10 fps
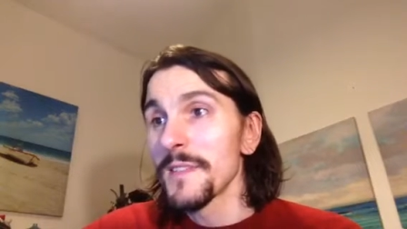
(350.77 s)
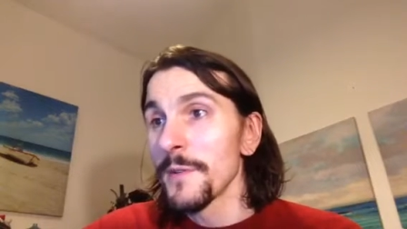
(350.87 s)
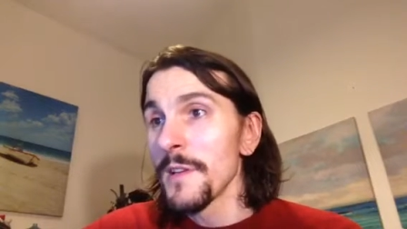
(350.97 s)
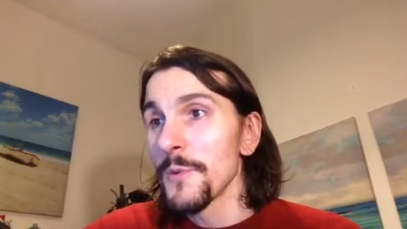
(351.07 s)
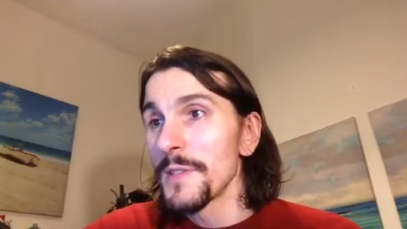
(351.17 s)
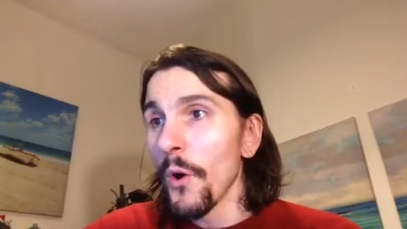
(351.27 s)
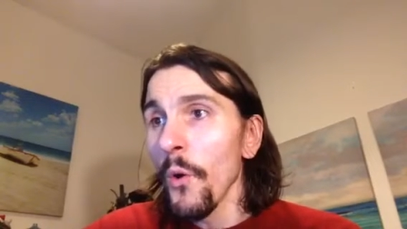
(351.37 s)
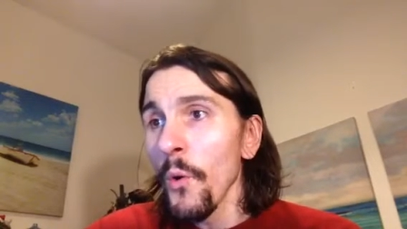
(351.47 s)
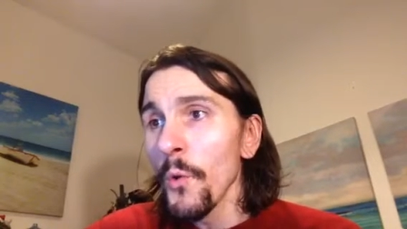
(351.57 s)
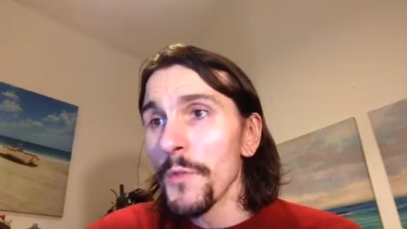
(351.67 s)
So, in other words,
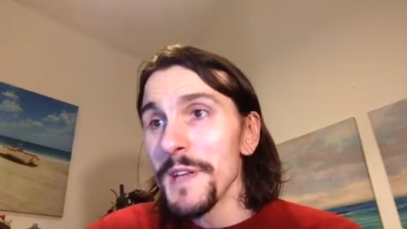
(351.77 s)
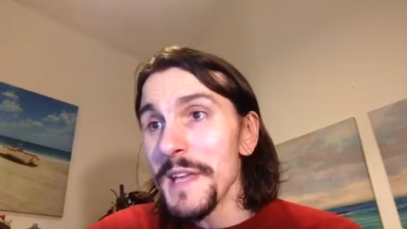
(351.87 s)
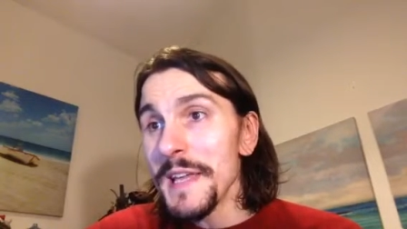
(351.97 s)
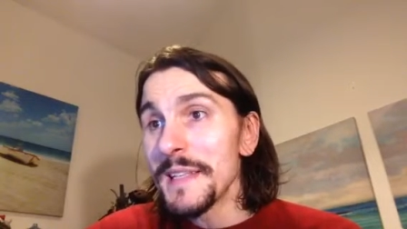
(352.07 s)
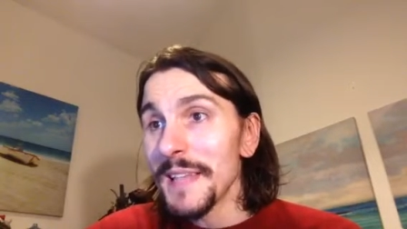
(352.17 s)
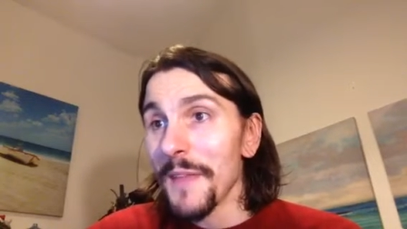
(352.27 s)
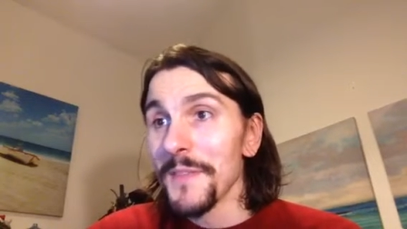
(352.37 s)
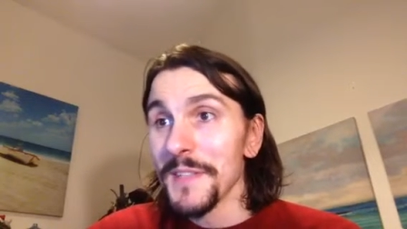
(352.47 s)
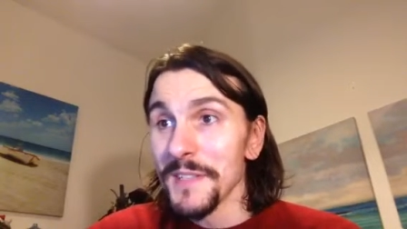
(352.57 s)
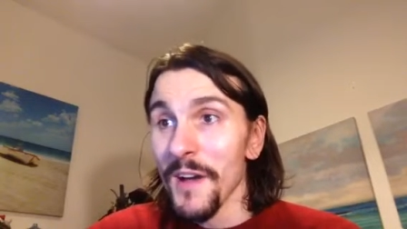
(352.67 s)
all the needs and
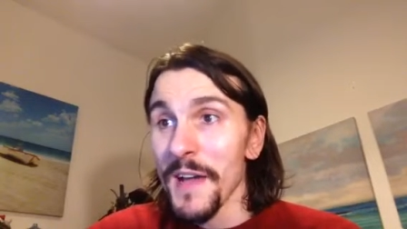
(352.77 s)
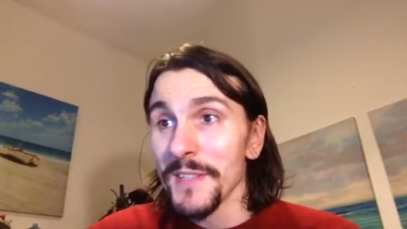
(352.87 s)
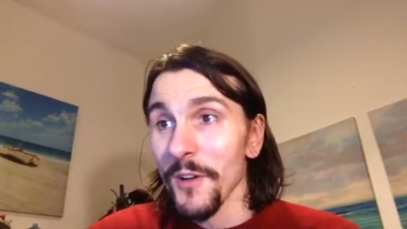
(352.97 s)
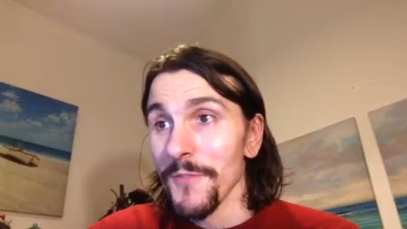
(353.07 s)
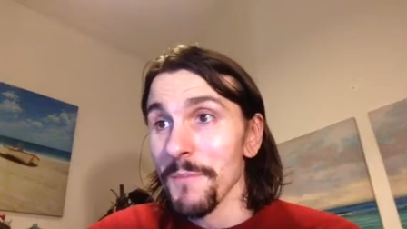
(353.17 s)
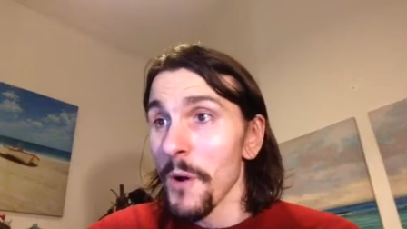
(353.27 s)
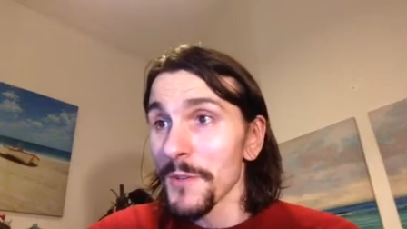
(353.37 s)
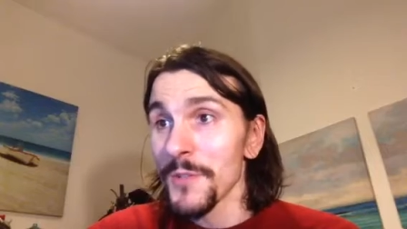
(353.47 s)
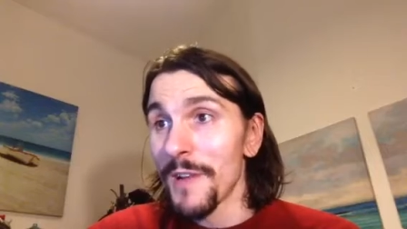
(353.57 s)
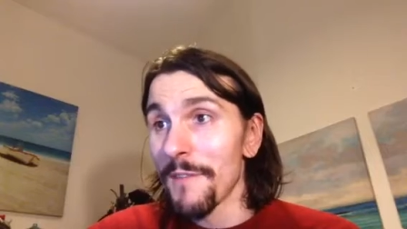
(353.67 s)
the desires of the
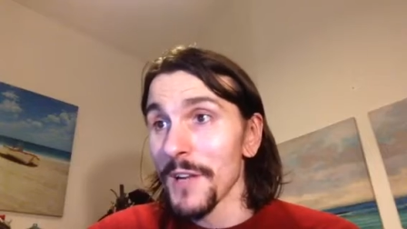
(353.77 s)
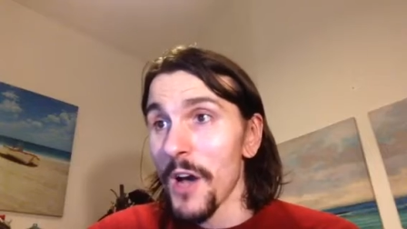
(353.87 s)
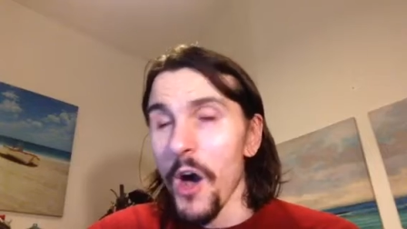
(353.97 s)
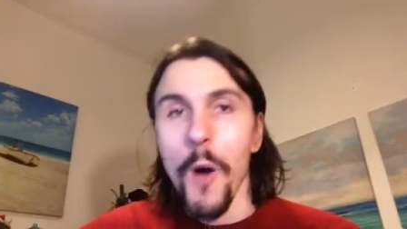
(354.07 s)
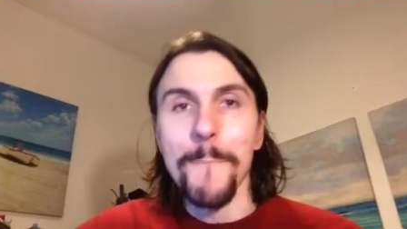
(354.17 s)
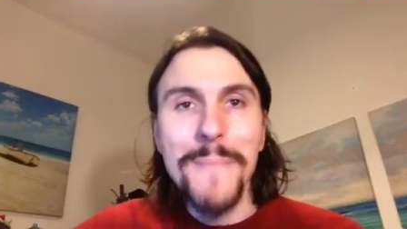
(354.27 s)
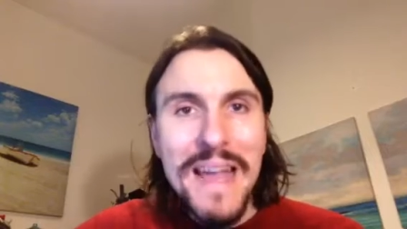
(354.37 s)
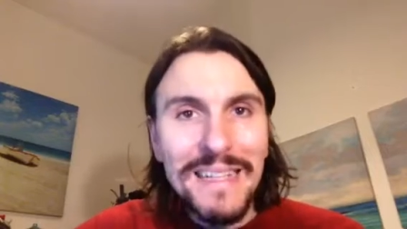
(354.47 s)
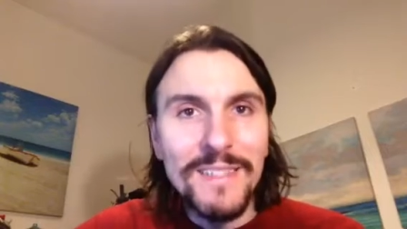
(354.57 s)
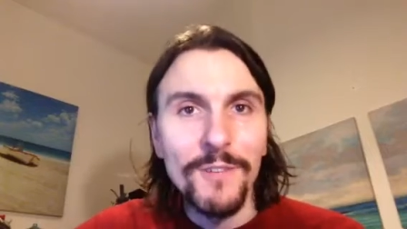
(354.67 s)
modern traveller are
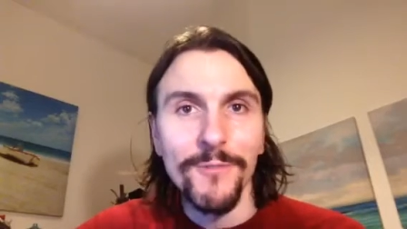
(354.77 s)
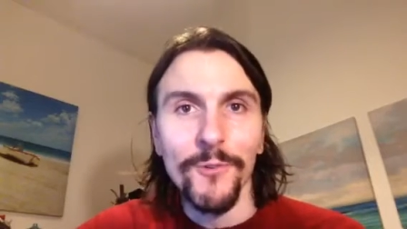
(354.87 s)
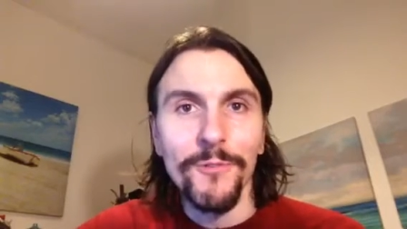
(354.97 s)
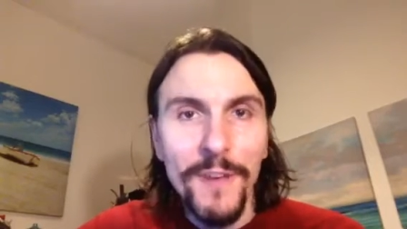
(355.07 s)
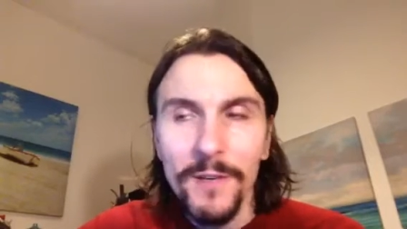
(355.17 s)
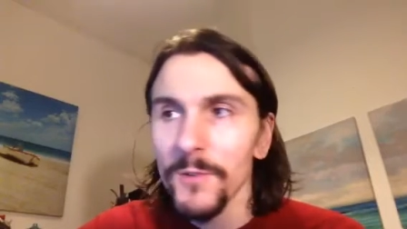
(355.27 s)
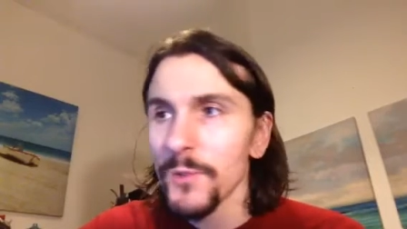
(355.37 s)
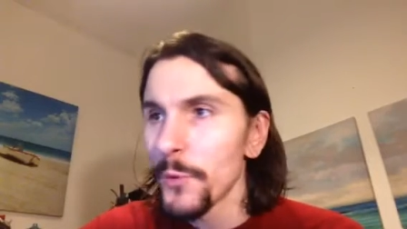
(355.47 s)
met, fulfilled,